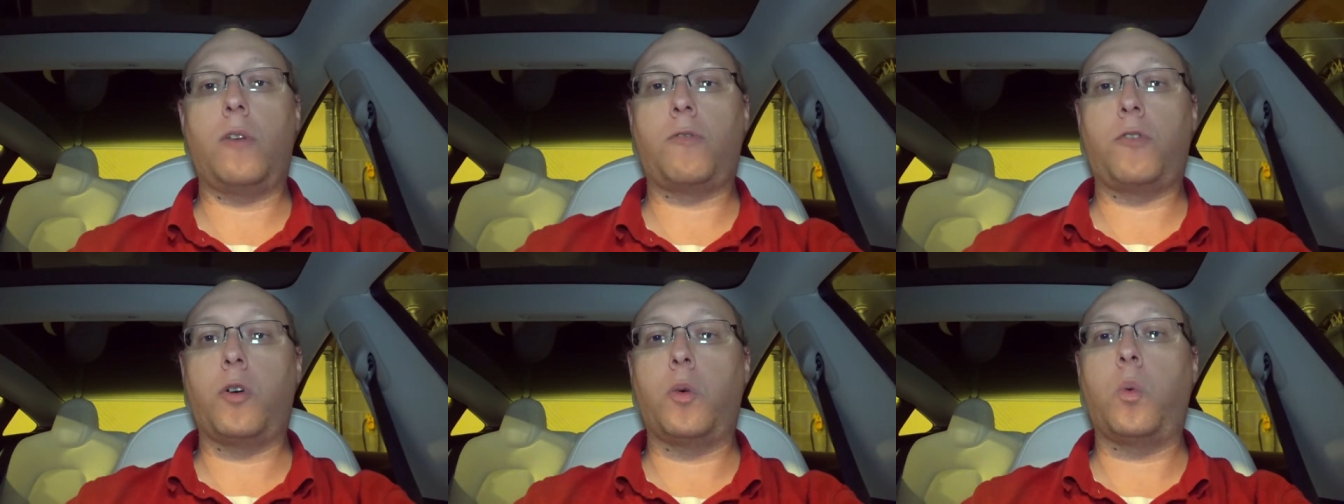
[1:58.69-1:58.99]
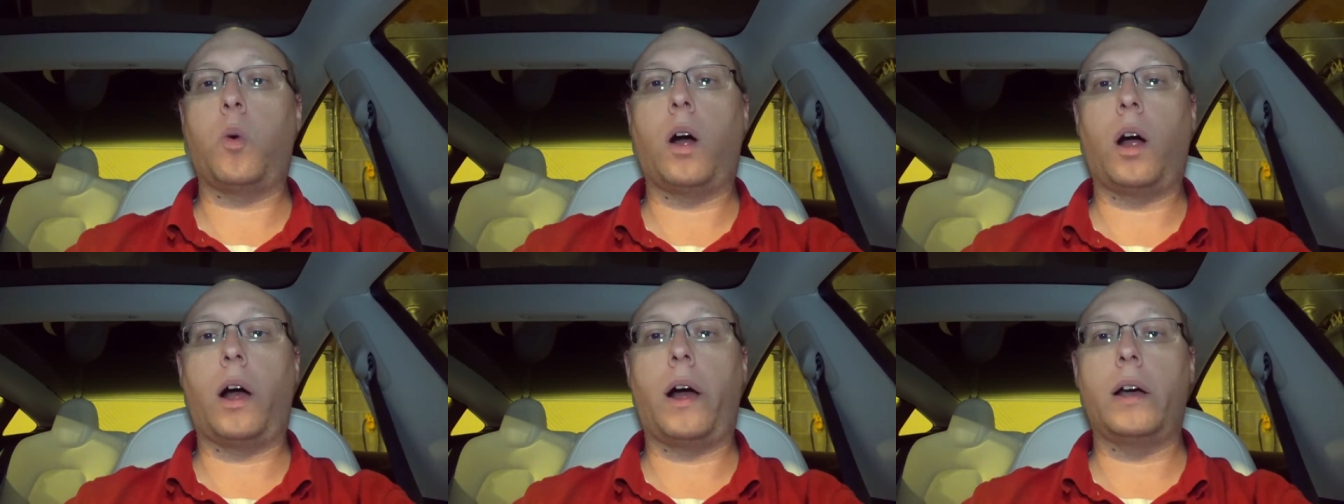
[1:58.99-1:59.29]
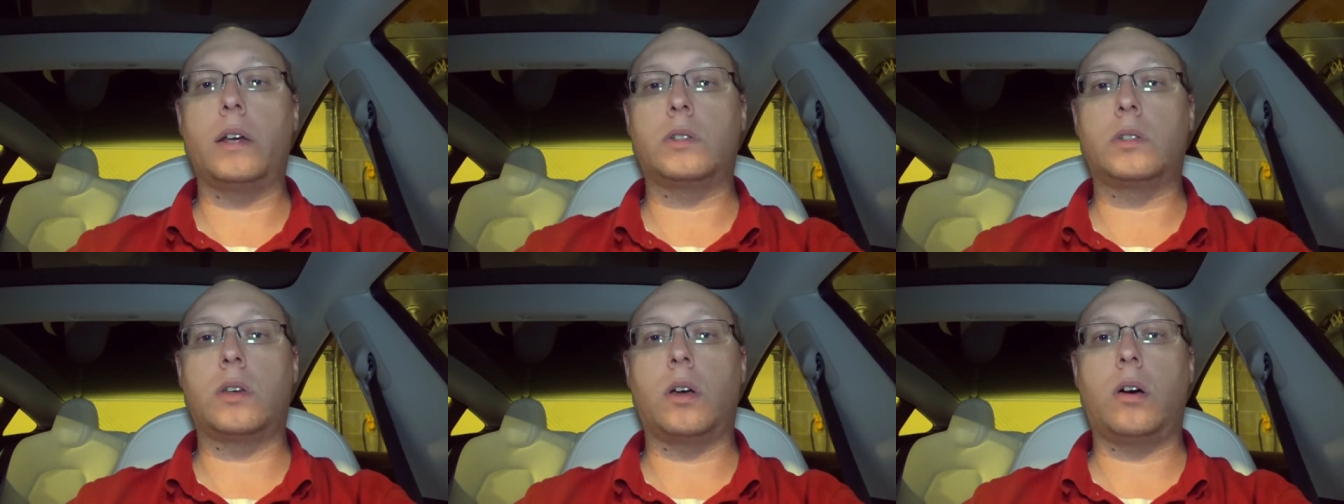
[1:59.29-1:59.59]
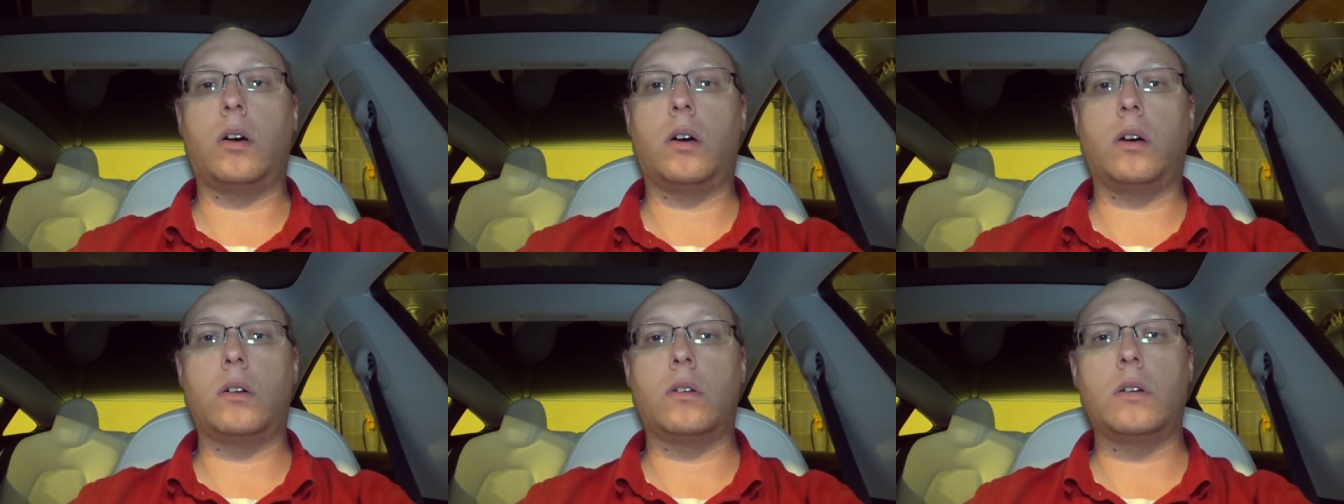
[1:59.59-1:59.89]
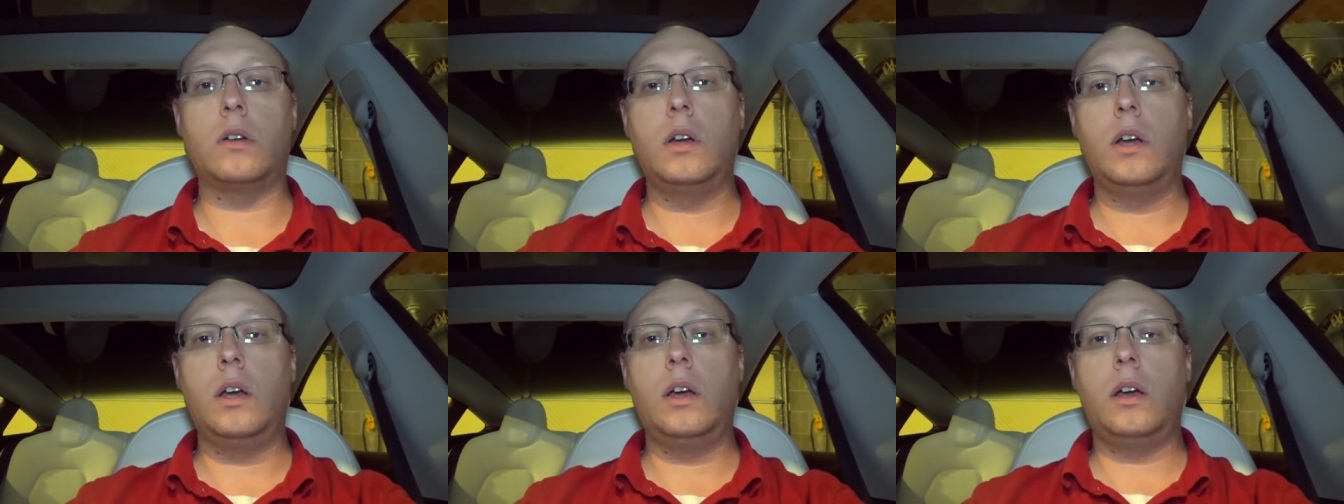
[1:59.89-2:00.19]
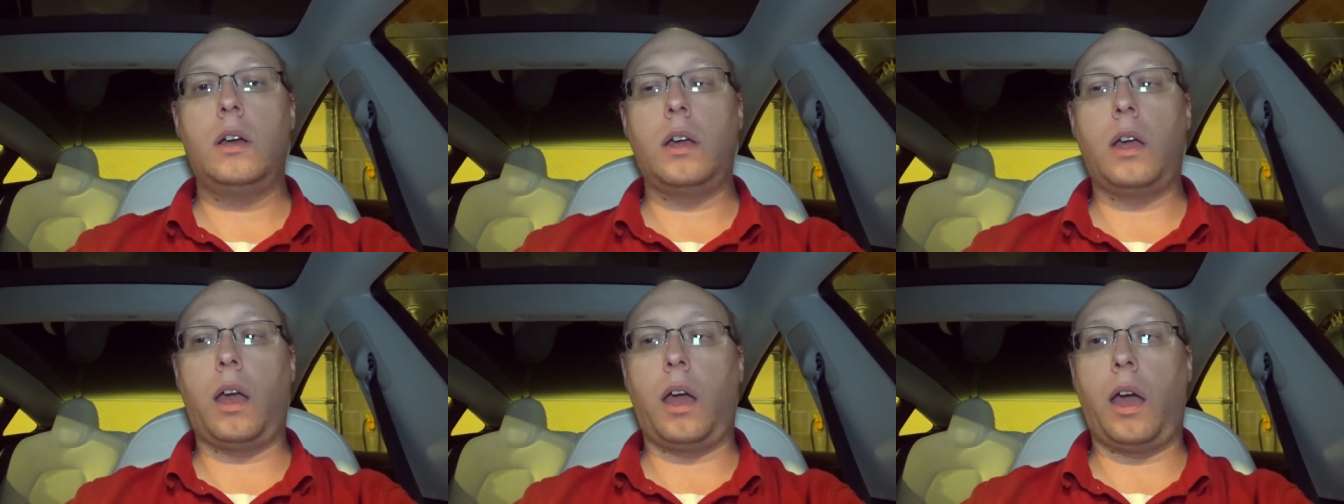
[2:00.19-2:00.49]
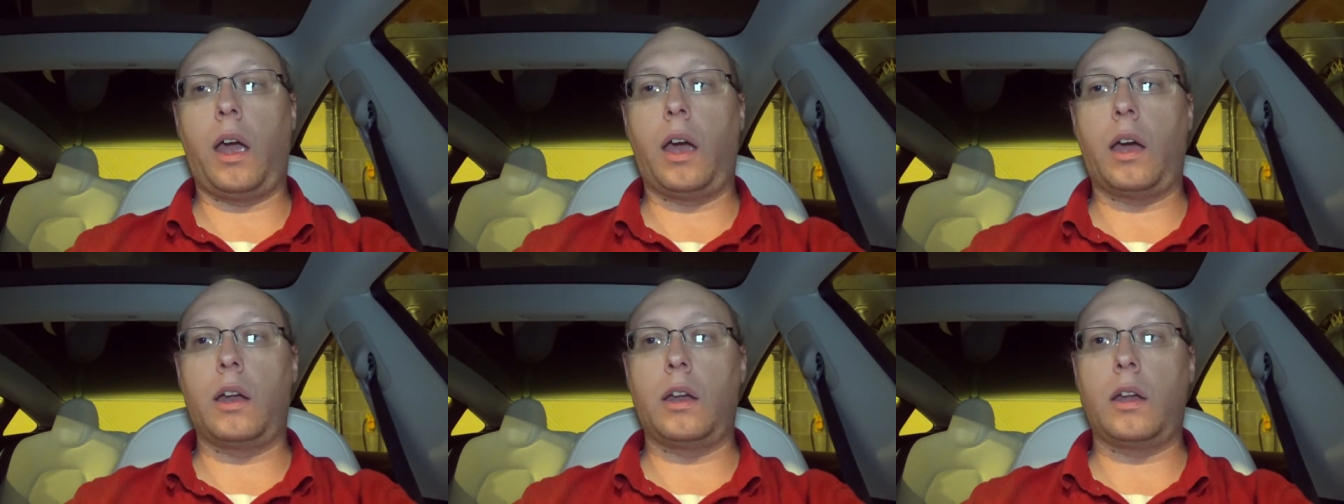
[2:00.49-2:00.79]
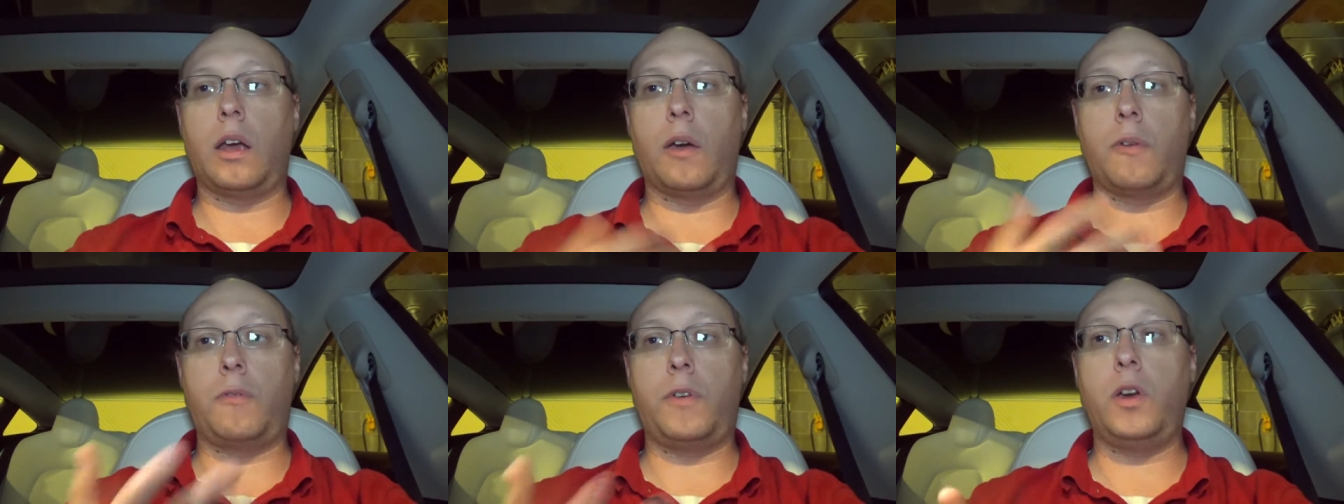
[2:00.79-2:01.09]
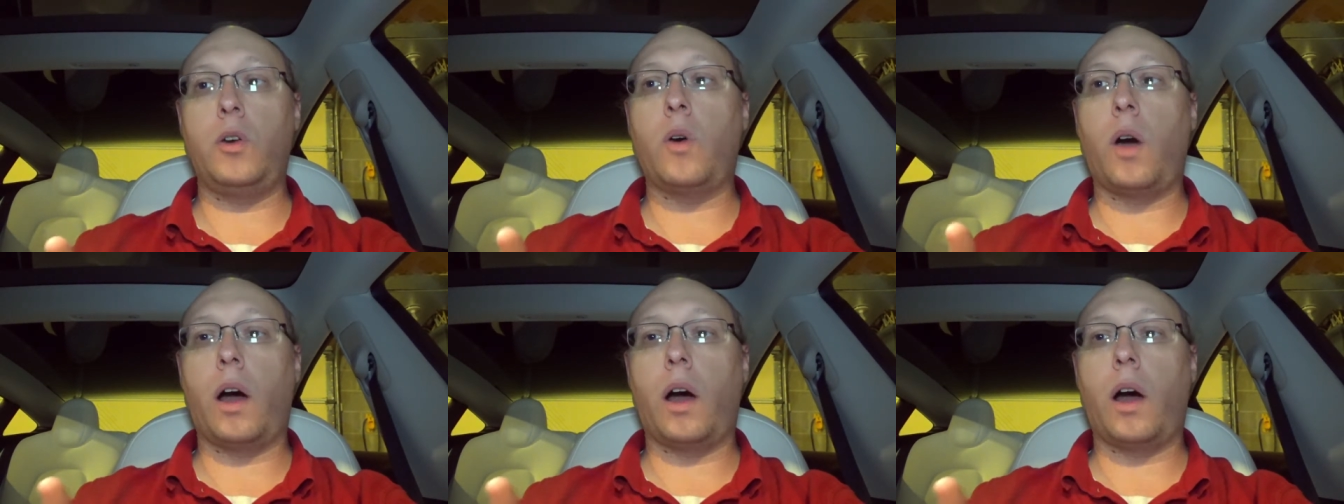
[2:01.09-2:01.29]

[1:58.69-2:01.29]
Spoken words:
from what I saw, and a few